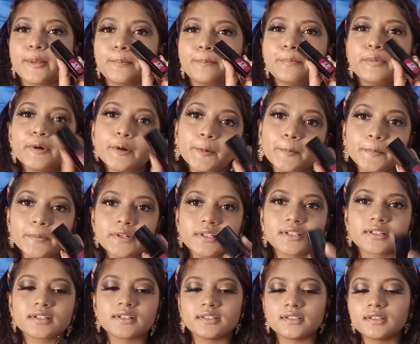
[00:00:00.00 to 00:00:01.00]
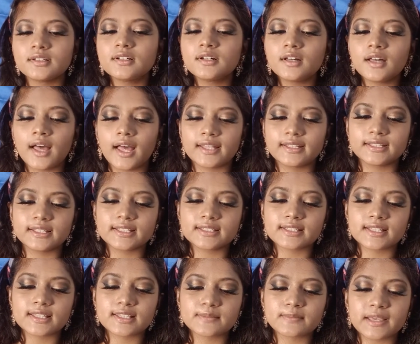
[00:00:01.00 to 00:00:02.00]
purple color and this is
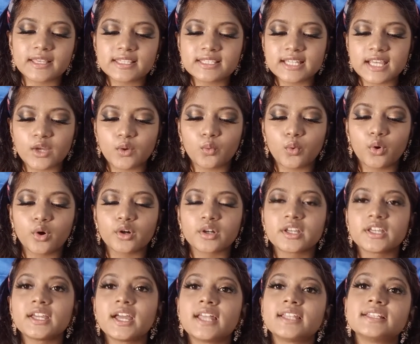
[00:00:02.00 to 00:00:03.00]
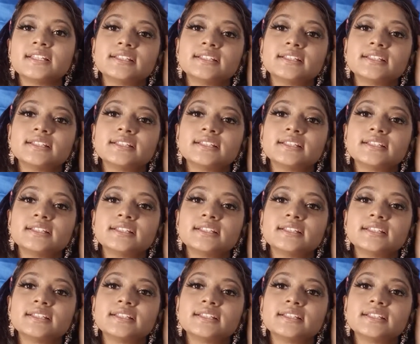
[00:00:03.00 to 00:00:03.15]
by Stay Quirky and the